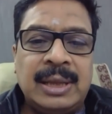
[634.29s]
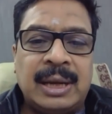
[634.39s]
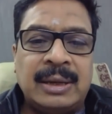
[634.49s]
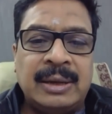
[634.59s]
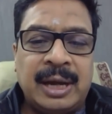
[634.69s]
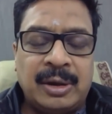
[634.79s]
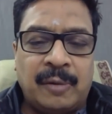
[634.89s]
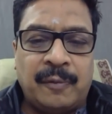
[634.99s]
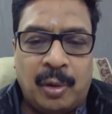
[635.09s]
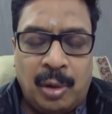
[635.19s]
that net
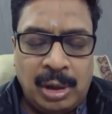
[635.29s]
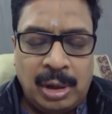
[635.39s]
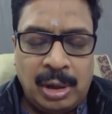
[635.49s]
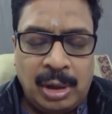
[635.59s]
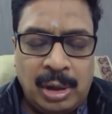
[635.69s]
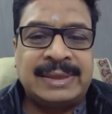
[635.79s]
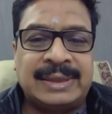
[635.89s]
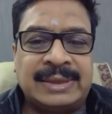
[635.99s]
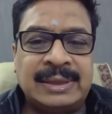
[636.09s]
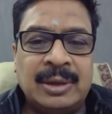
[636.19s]
of all these
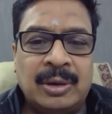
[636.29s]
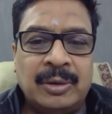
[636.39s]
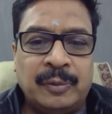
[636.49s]
taxes,